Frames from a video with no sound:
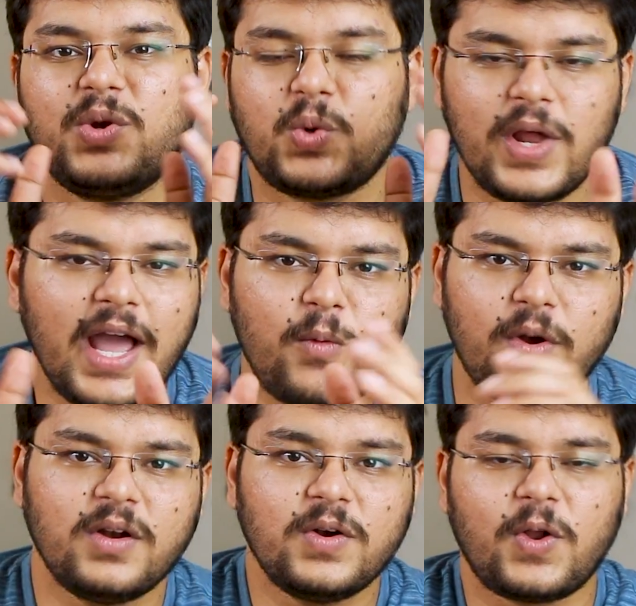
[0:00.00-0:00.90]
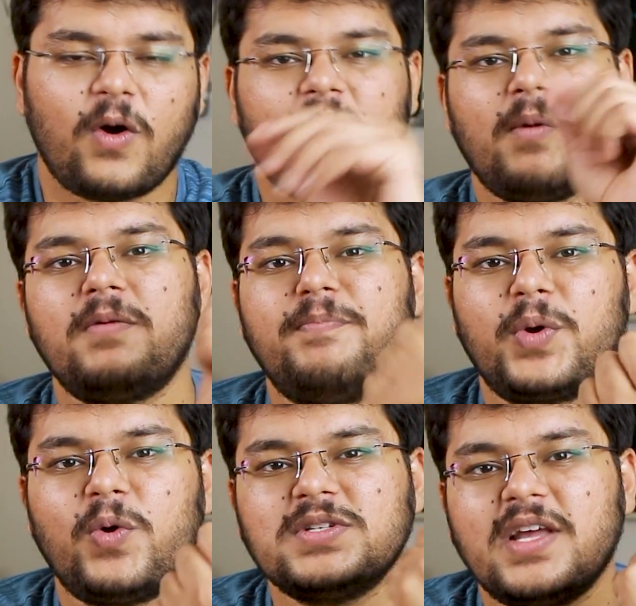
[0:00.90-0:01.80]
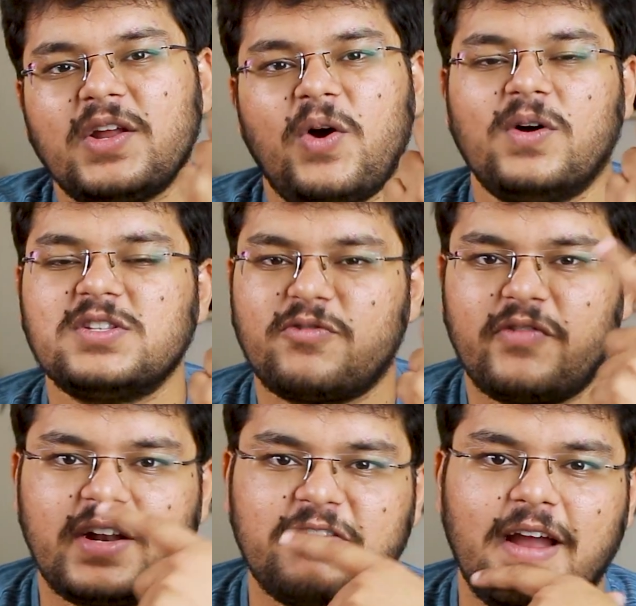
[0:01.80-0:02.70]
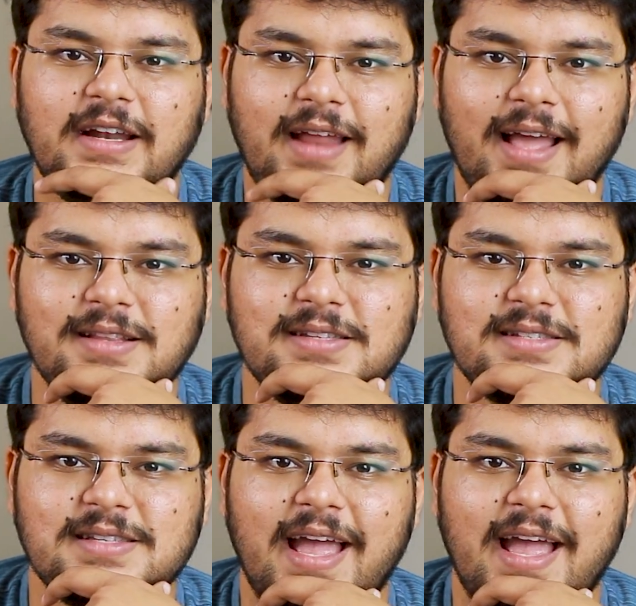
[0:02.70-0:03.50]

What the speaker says: Today, I wanted to talk about pros and cons of vitrified tiles